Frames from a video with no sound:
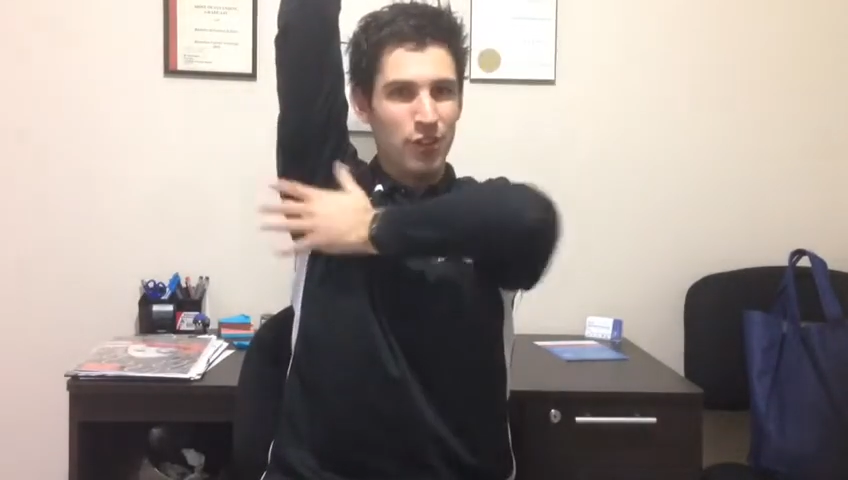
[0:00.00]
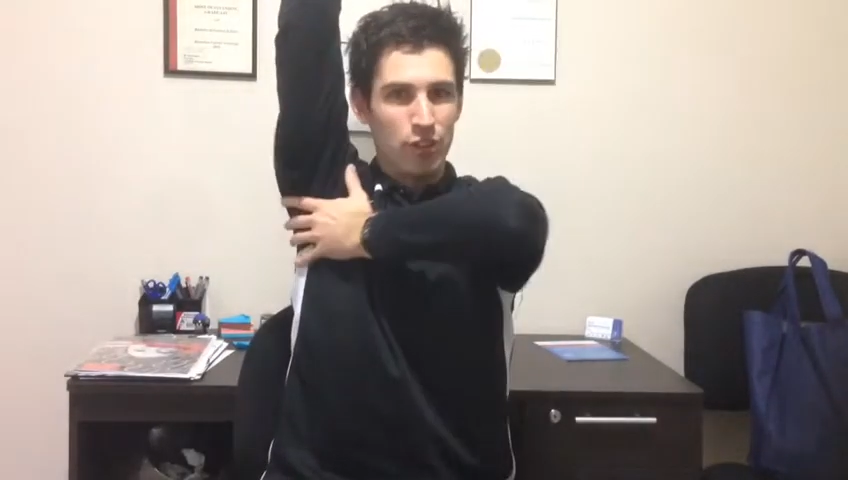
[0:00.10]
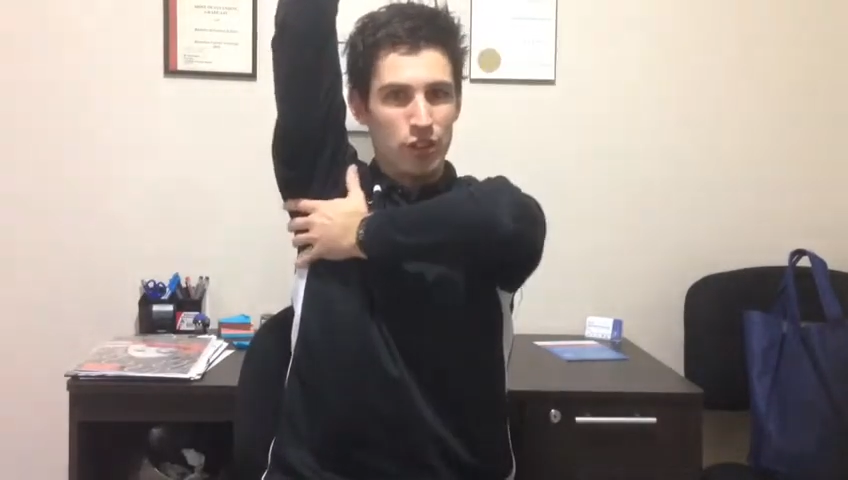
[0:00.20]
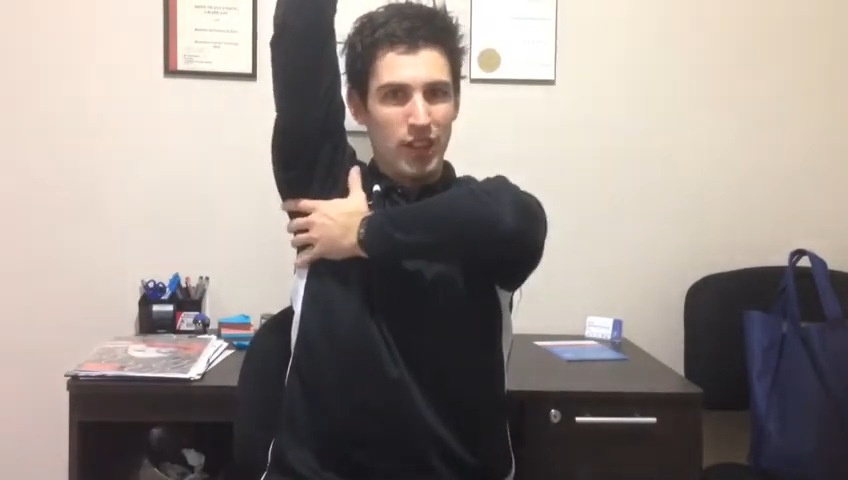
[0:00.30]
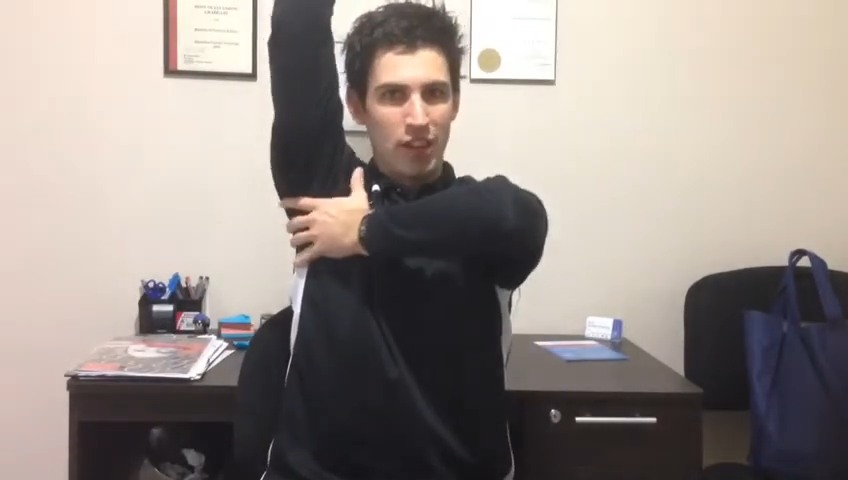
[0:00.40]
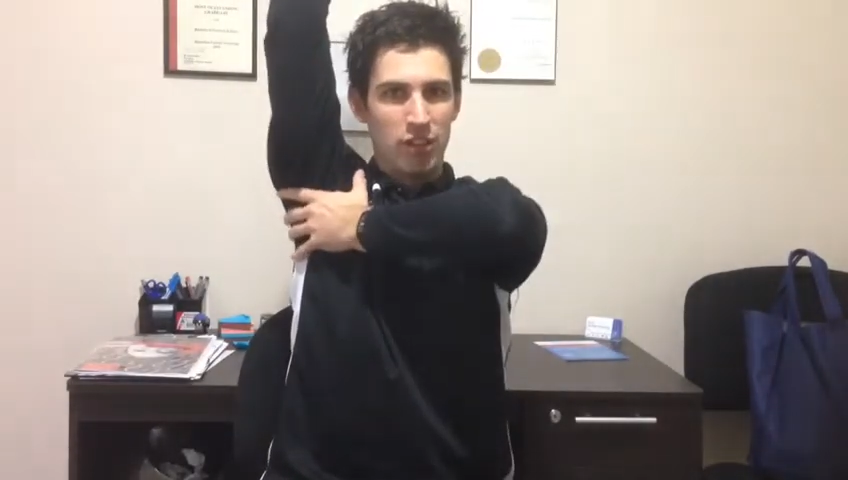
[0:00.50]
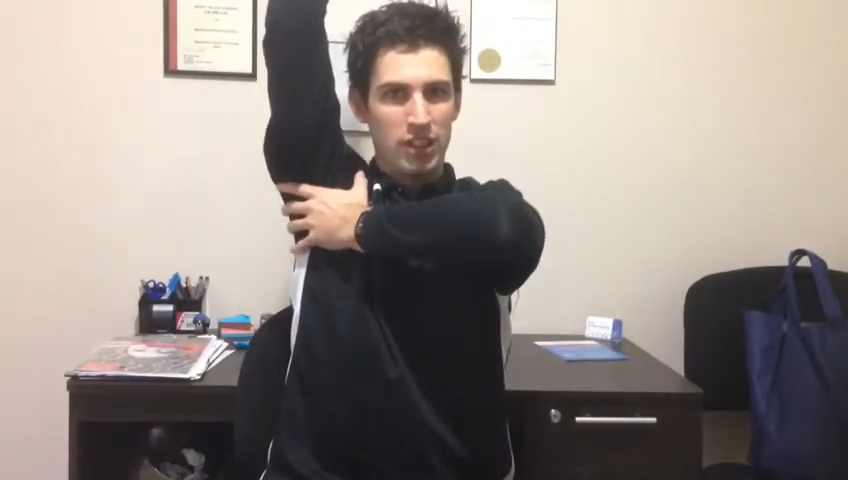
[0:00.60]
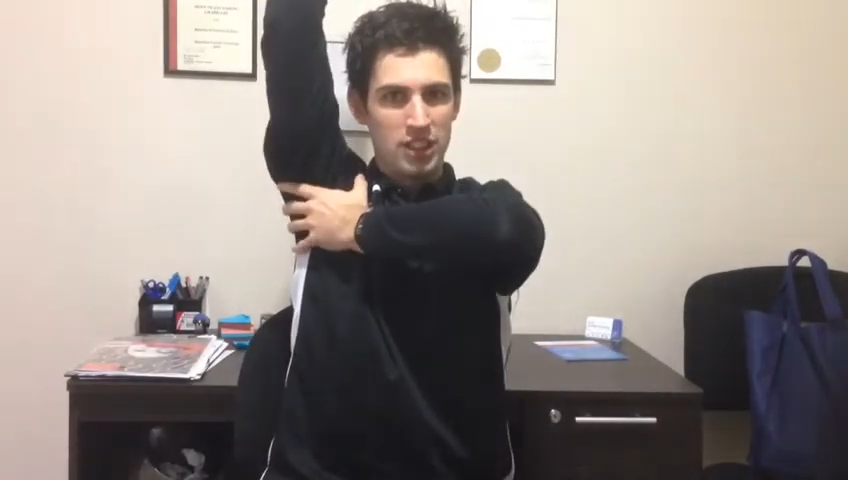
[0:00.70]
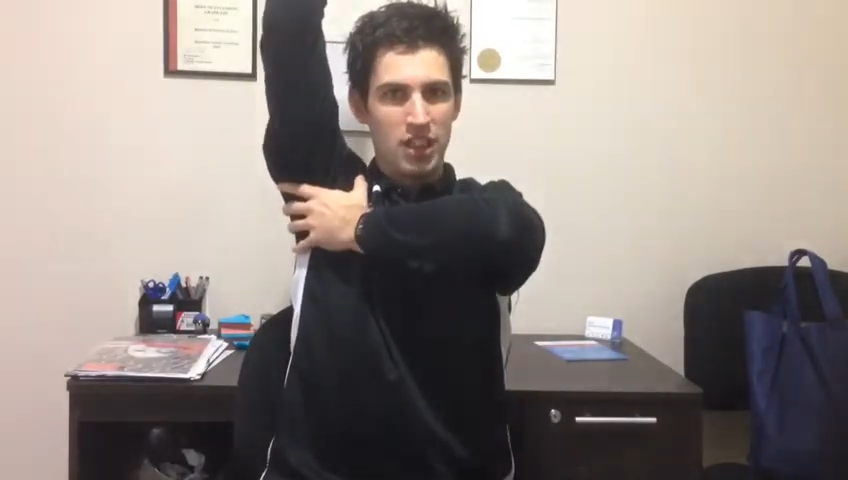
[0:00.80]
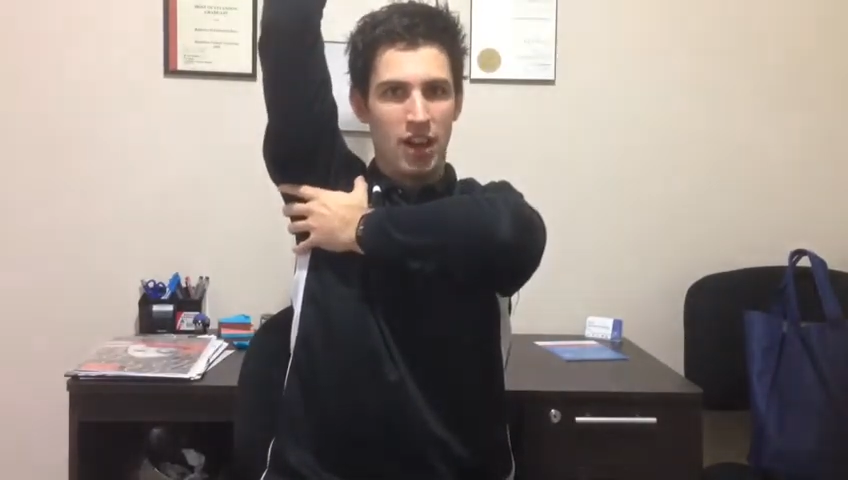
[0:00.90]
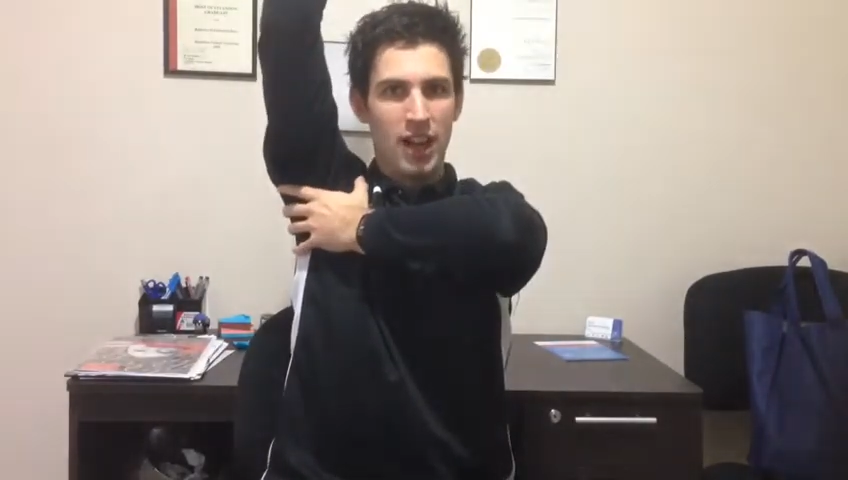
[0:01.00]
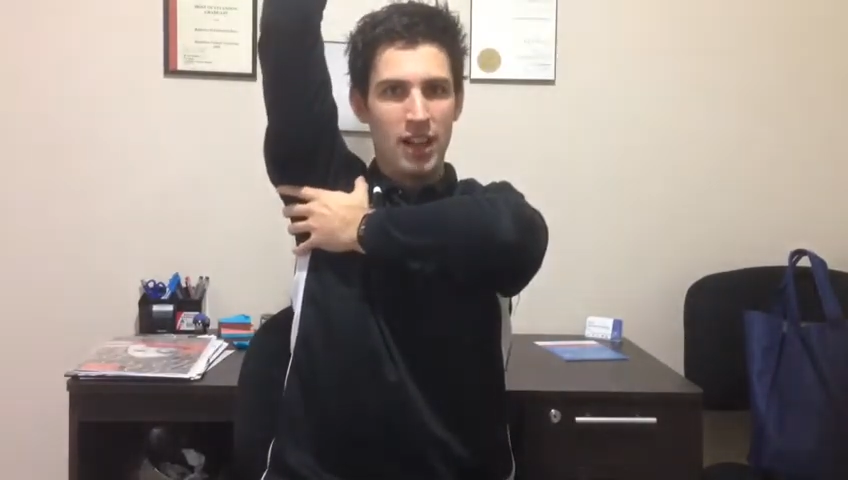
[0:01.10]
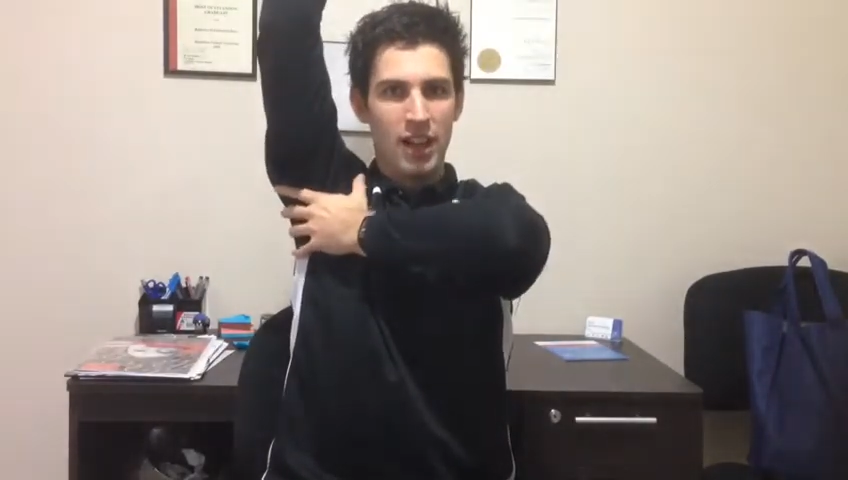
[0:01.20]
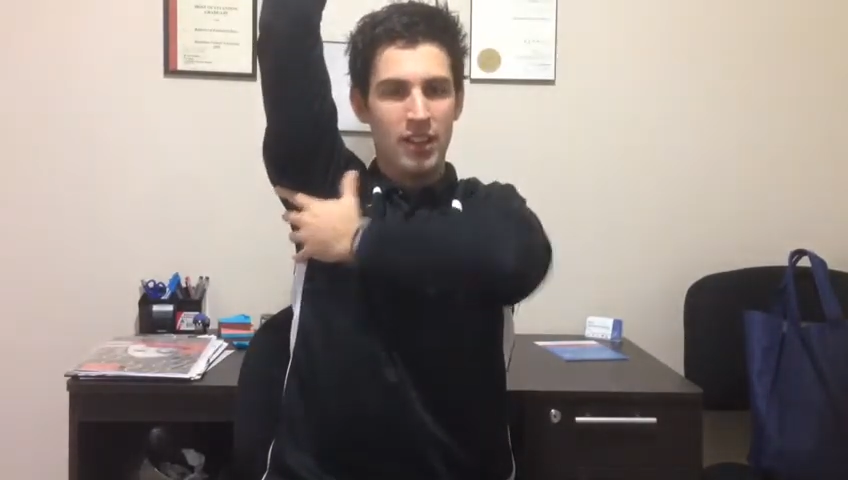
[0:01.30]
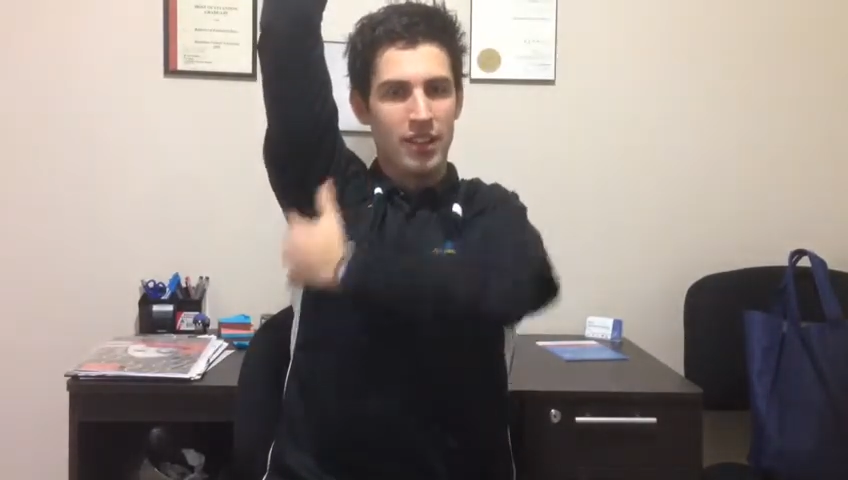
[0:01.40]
if you feel that really tight,